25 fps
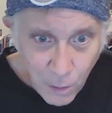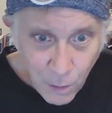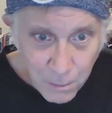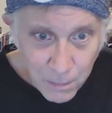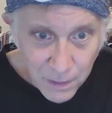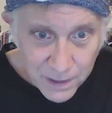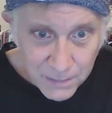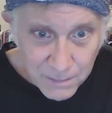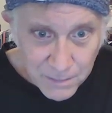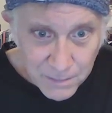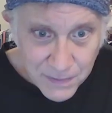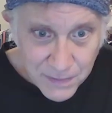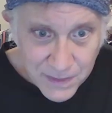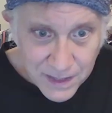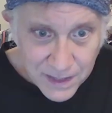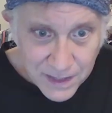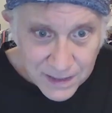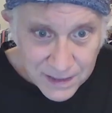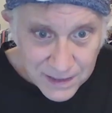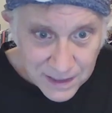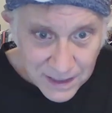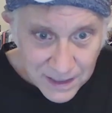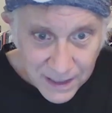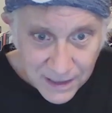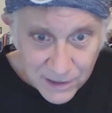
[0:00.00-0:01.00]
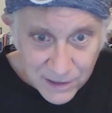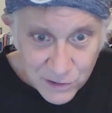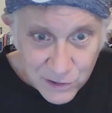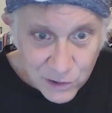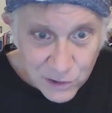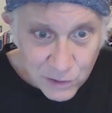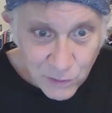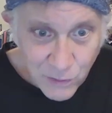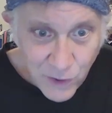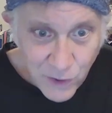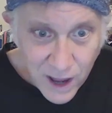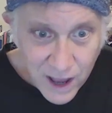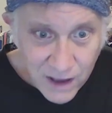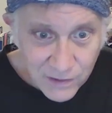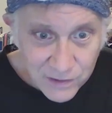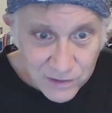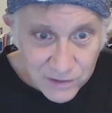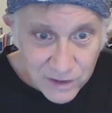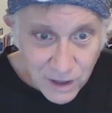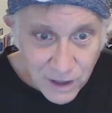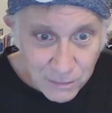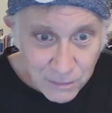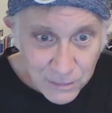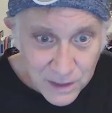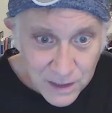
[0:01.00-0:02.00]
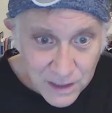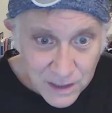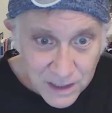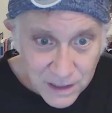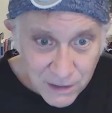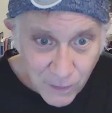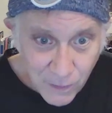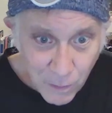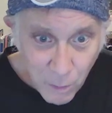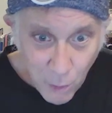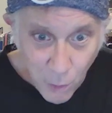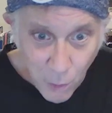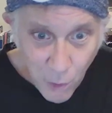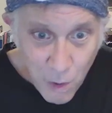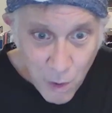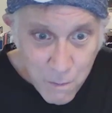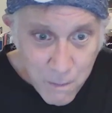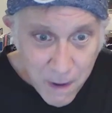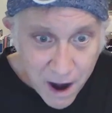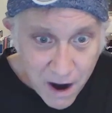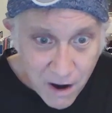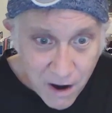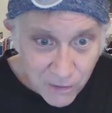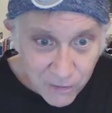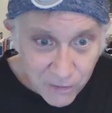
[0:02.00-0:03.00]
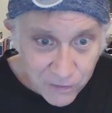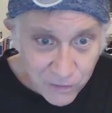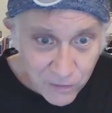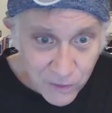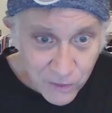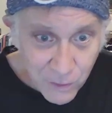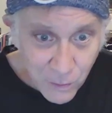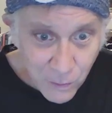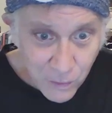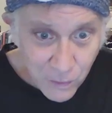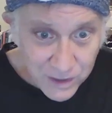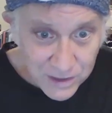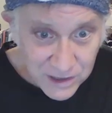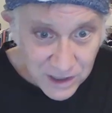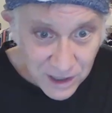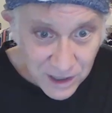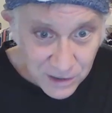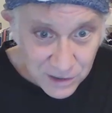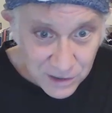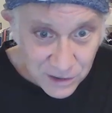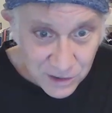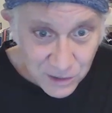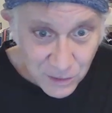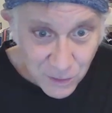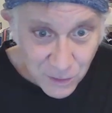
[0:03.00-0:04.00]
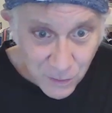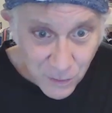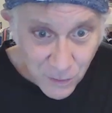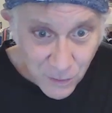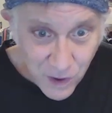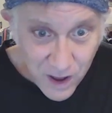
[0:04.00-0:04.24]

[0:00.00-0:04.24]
oh, but the lynchers will have something even more powerful than Winchester.